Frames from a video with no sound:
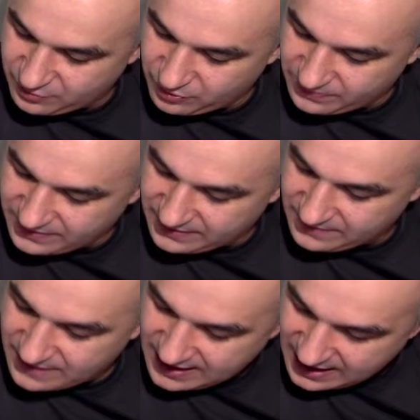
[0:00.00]
will be
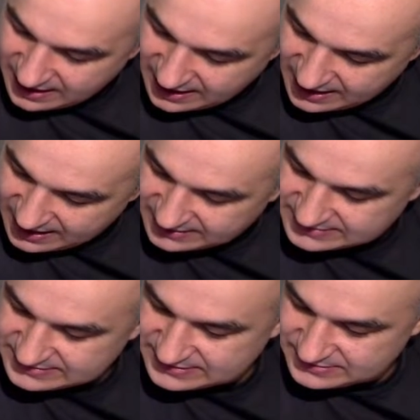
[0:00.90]

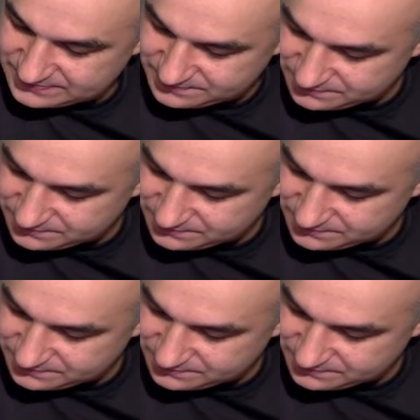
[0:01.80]
x